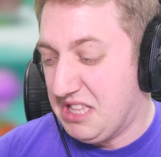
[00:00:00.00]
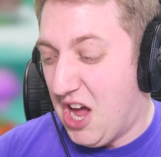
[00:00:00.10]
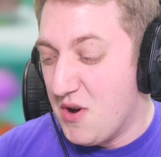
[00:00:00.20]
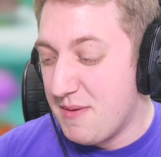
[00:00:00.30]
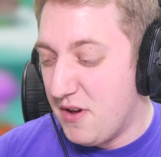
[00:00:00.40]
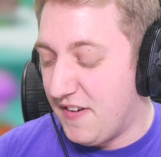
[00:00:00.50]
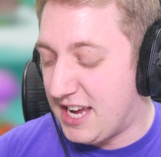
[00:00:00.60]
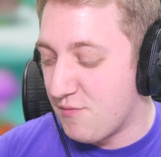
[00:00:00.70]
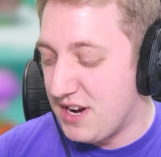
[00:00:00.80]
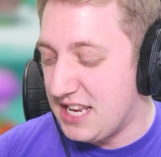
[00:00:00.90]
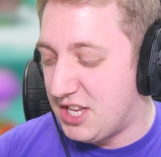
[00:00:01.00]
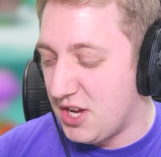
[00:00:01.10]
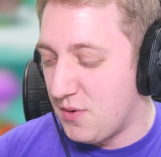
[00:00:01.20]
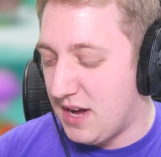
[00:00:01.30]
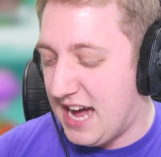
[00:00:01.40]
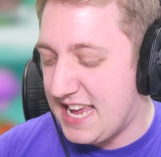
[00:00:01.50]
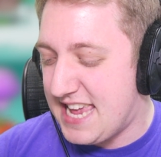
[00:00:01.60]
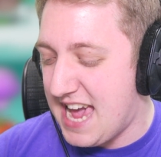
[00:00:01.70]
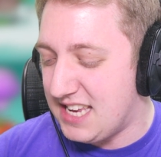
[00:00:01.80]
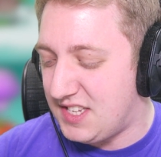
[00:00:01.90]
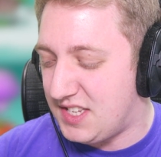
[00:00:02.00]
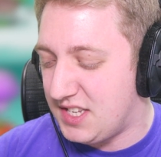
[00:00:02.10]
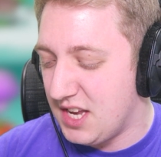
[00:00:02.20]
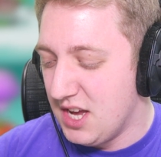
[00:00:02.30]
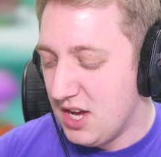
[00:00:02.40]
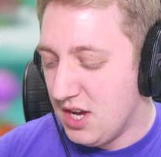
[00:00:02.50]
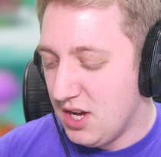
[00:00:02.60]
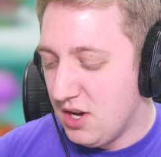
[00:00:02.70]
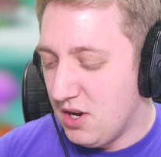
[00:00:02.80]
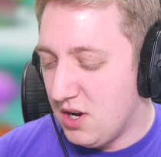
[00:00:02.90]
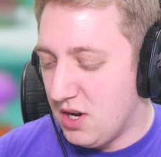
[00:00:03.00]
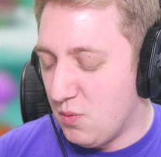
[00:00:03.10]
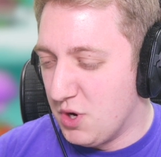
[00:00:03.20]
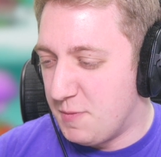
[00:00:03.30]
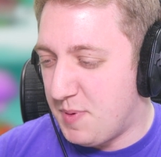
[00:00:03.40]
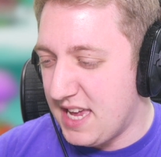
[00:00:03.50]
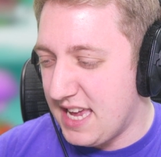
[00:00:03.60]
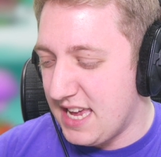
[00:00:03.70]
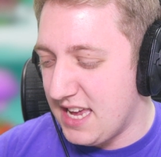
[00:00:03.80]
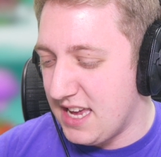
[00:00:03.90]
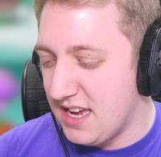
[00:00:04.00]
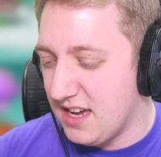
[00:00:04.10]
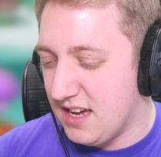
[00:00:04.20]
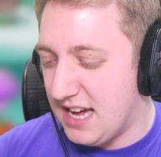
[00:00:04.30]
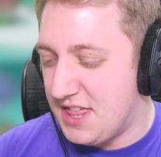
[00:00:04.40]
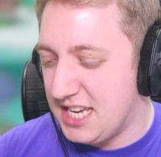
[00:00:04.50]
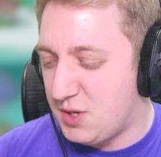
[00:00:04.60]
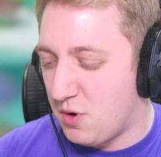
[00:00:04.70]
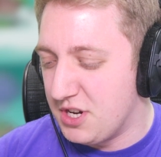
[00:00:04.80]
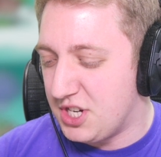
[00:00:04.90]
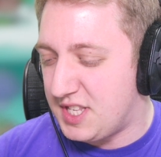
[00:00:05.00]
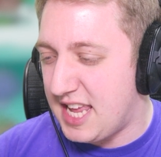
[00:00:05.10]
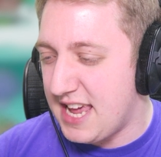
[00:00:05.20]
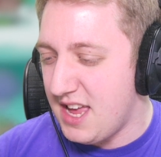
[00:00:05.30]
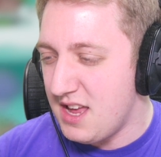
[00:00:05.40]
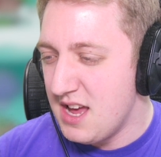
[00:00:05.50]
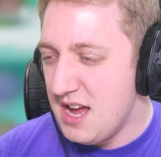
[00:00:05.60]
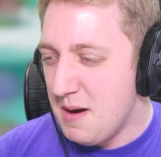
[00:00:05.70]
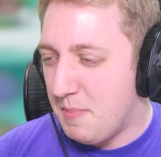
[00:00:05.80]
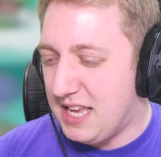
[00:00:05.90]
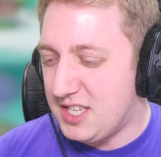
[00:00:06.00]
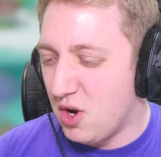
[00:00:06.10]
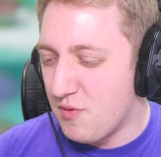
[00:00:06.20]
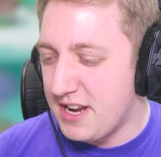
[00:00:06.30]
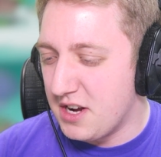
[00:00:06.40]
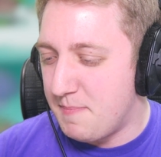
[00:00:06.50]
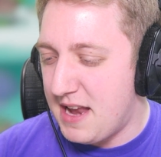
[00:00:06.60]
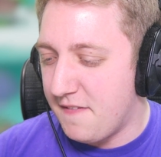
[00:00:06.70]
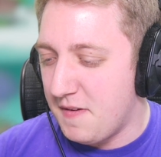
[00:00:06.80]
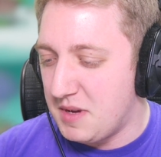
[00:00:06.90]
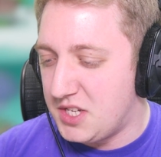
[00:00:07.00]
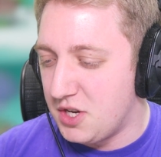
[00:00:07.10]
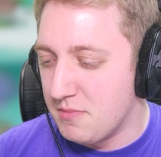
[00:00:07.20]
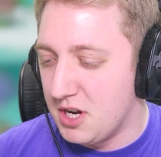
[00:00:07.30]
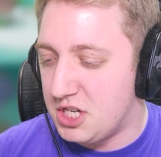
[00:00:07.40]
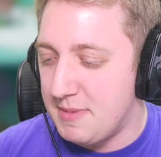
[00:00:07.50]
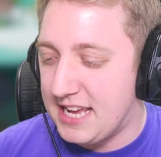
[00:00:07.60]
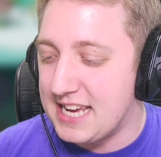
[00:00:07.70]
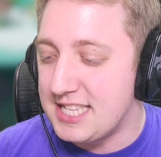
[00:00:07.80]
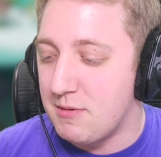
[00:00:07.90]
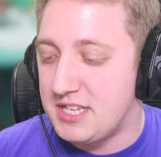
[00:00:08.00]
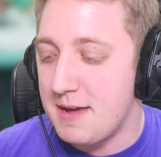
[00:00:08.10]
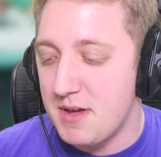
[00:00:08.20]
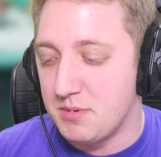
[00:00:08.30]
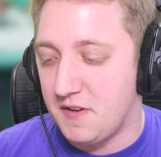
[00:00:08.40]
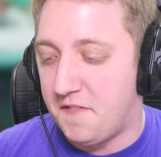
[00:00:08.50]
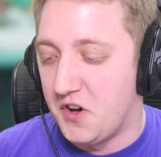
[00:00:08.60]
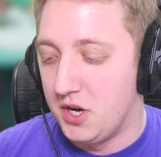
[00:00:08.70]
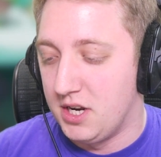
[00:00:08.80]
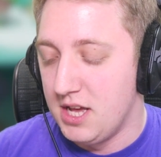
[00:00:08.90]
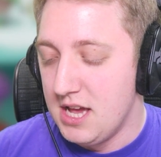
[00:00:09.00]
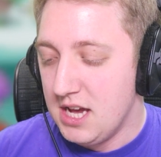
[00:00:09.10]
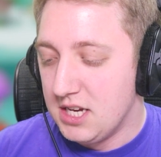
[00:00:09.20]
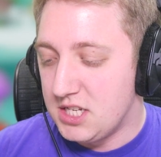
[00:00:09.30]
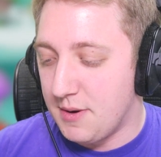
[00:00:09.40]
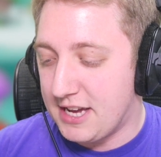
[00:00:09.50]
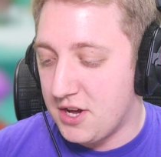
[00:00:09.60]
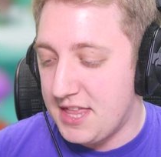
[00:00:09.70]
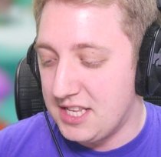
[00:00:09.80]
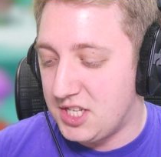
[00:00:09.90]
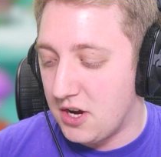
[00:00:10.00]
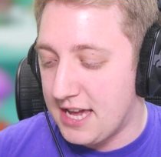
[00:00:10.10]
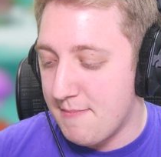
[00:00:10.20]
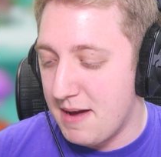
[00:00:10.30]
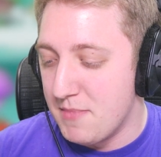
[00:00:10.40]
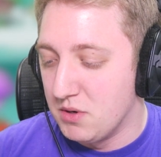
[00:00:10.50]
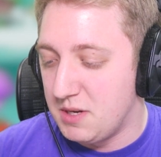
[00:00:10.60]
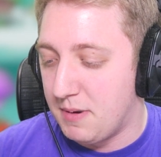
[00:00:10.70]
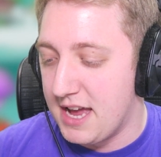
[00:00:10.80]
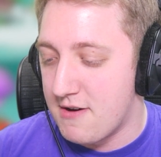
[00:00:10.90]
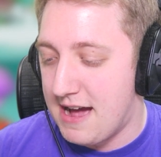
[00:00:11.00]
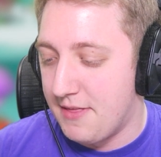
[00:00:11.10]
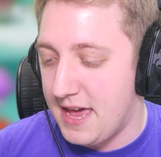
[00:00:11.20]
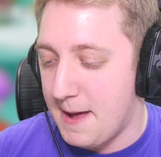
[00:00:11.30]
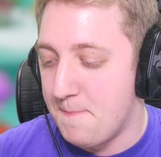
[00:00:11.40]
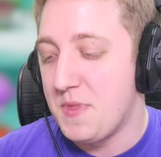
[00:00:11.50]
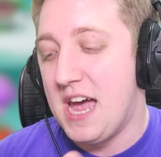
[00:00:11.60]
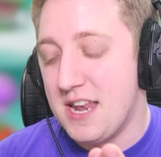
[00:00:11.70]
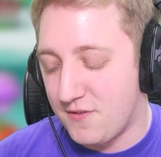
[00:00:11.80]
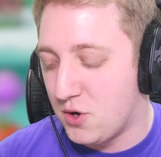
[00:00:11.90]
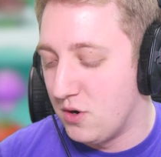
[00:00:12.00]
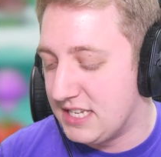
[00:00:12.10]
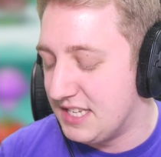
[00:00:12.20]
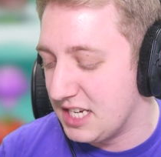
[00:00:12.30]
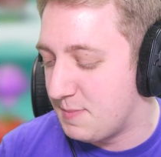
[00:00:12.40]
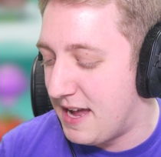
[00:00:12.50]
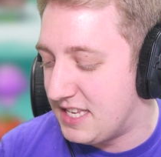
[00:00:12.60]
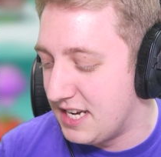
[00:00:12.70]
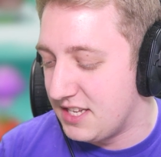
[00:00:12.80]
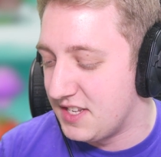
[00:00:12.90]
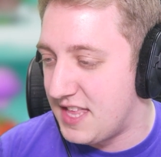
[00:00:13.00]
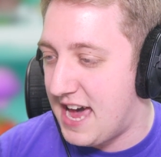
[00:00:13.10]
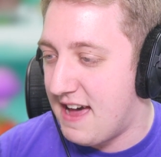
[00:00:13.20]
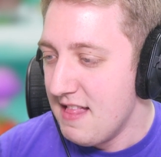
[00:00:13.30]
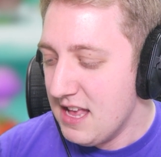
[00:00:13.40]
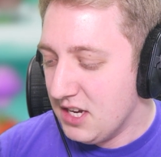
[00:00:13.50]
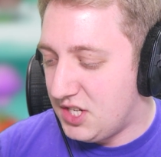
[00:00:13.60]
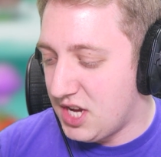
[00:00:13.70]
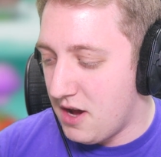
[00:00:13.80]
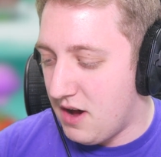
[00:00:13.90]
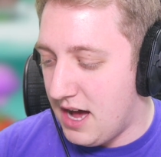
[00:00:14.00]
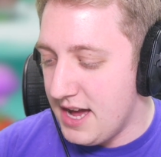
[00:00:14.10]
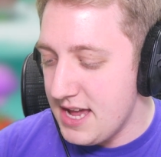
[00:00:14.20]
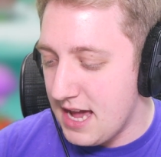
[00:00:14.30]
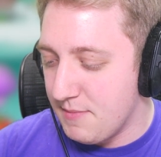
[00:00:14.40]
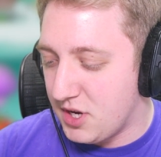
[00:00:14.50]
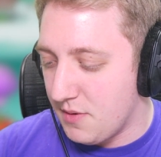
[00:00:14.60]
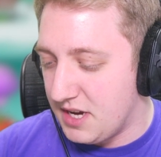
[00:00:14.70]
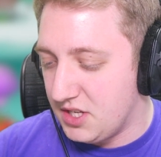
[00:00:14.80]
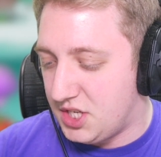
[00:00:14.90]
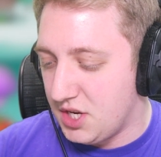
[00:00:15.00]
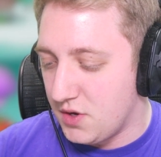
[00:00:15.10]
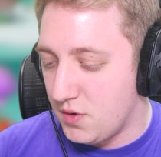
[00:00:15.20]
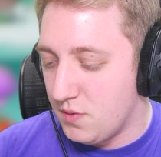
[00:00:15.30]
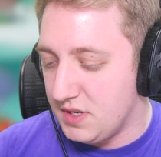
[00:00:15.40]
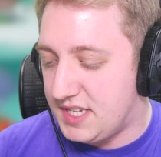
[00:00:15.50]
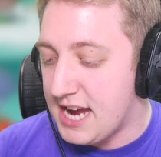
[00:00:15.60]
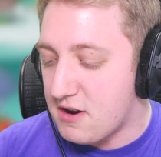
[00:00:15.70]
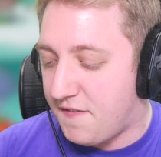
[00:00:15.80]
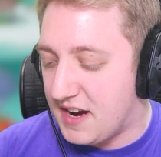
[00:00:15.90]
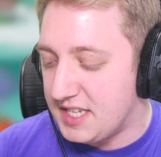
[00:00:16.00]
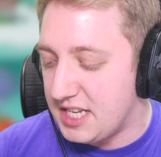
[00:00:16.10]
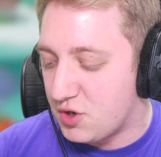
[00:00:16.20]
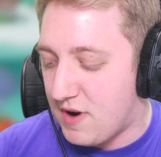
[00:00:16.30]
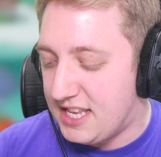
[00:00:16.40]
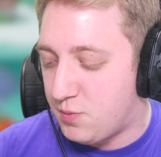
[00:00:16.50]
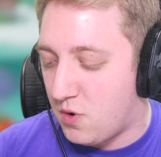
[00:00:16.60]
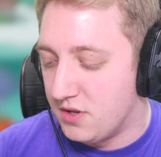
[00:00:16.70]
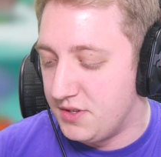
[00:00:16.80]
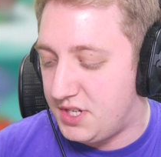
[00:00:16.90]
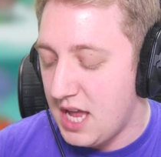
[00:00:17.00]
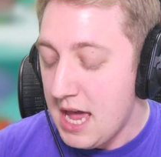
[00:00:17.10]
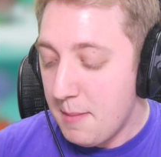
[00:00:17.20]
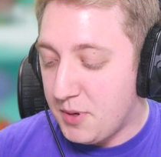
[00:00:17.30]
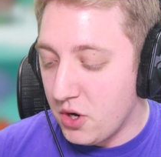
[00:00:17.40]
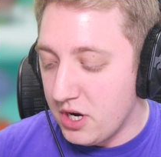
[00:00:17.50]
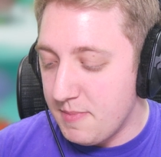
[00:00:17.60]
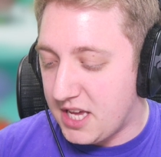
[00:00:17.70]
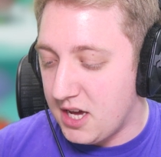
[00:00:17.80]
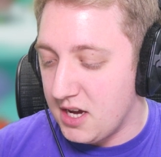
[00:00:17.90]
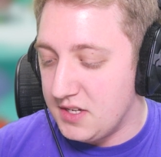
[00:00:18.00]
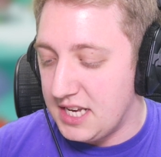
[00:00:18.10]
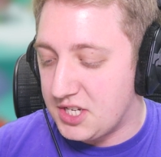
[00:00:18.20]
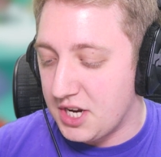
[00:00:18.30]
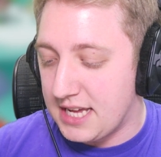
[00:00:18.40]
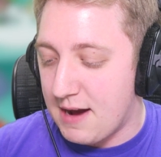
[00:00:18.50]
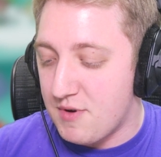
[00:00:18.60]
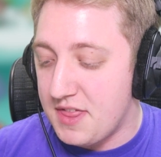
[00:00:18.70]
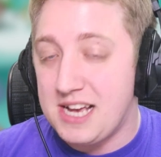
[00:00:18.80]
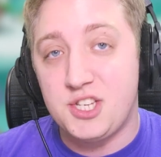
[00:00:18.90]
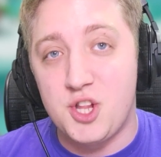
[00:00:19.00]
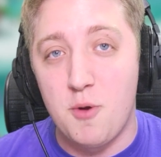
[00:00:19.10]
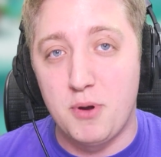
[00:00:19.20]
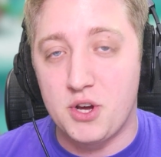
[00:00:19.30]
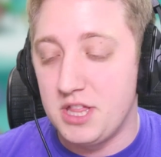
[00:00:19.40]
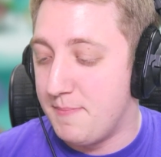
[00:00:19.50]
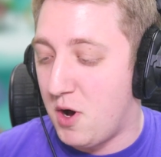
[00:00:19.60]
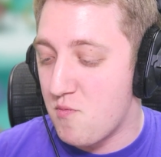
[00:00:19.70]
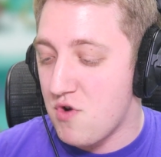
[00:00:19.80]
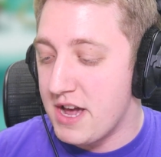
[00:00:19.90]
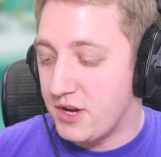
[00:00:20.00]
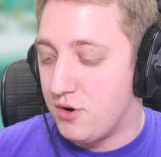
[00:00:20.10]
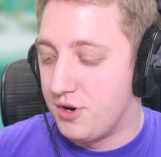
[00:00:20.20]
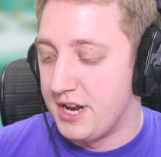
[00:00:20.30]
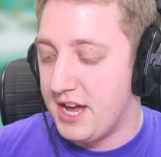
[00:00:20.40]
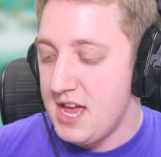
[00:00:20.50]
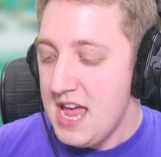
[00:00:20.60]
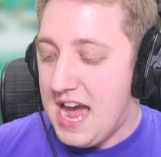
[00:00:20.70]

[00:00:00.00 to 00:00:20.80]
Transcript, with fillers: The only move I can really do, I guess, would be this one just here. But that's not really going to benefit me too much. I mean, I guess that would take me up to full. So I could then start getting my multiplier out there. And of course, as expected, it does that. So I am going to sacrifice these red ones purely because it's going to get rid of that snow block in the bottom right corner.